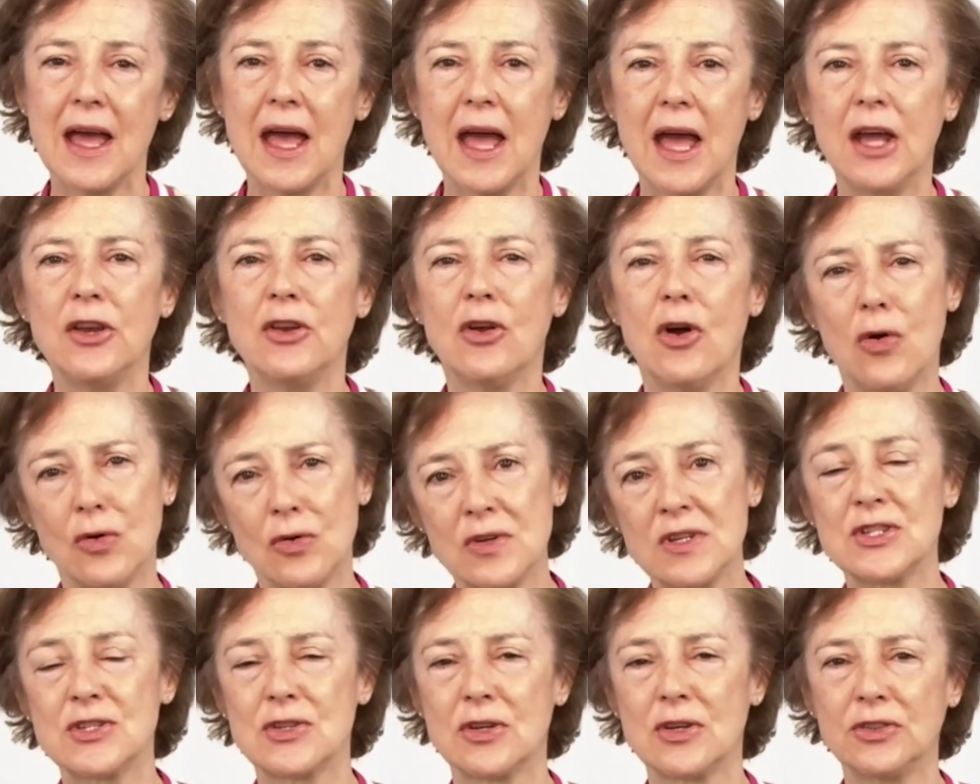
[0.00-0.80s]
and
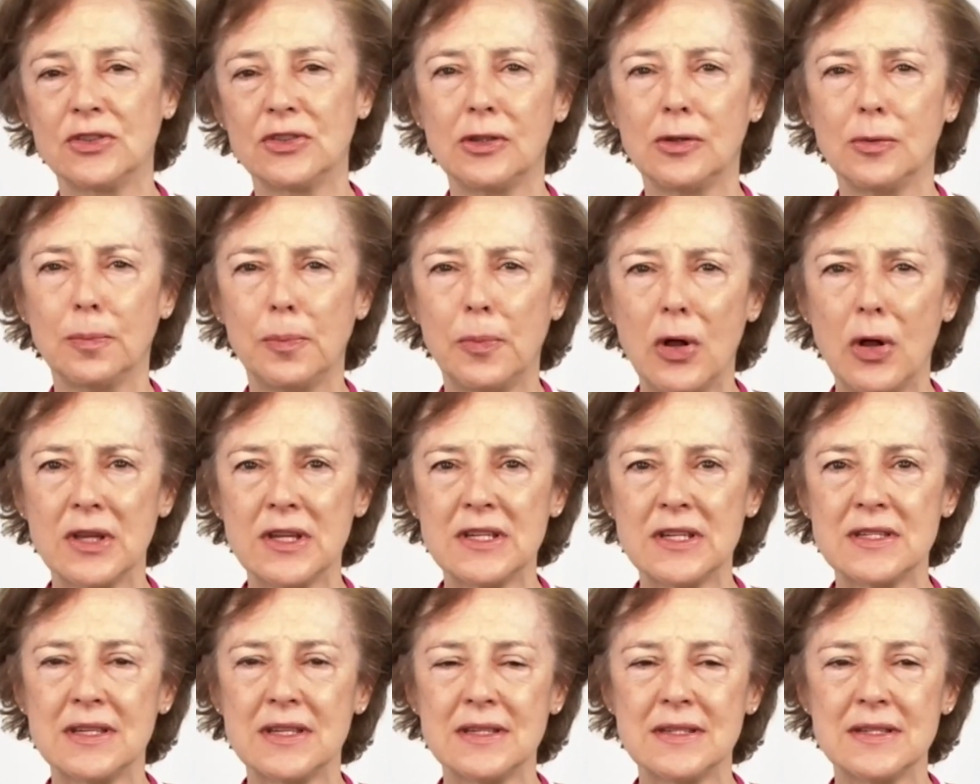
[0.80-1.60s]
horizontal
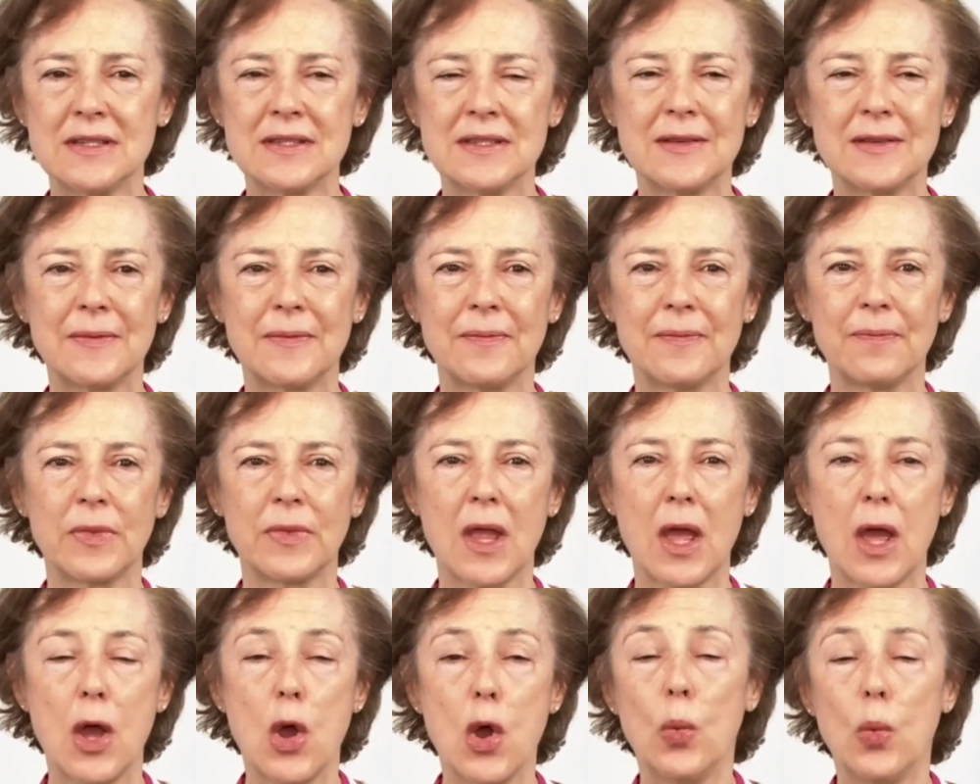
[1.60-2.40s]
policies.
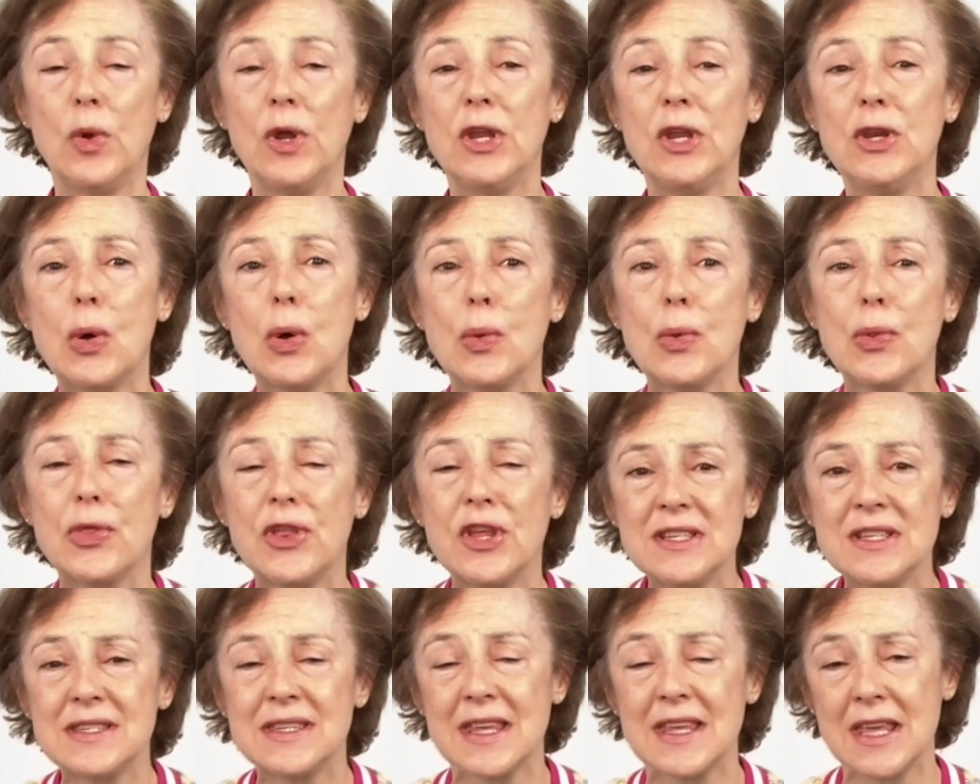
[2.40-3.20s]
We know
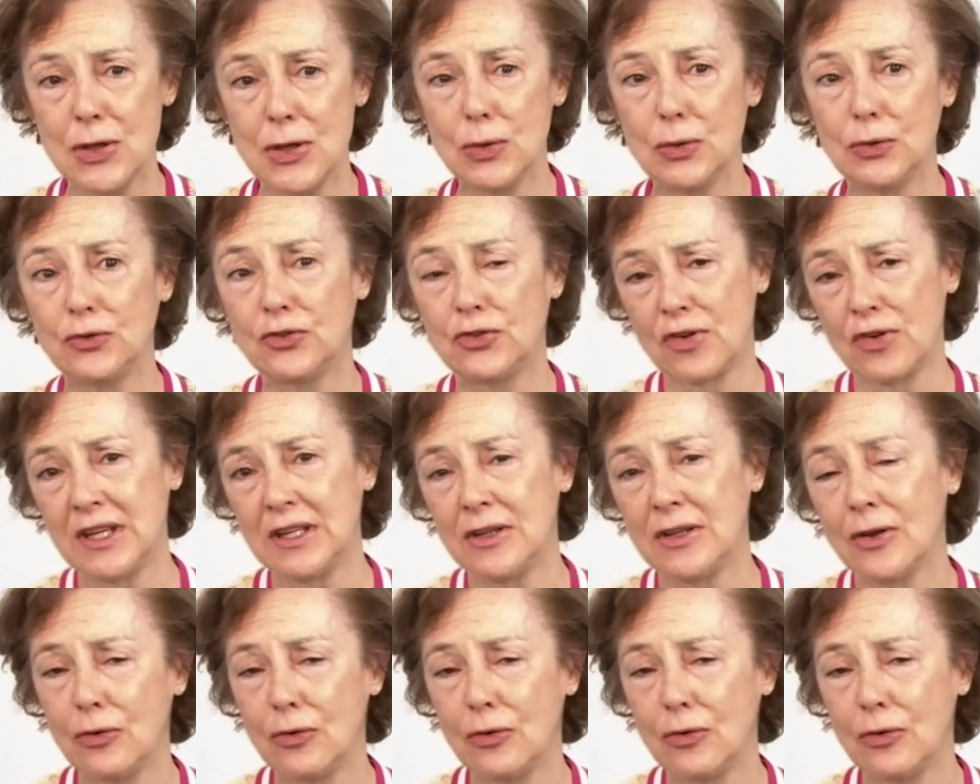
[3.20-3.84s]
these EU trade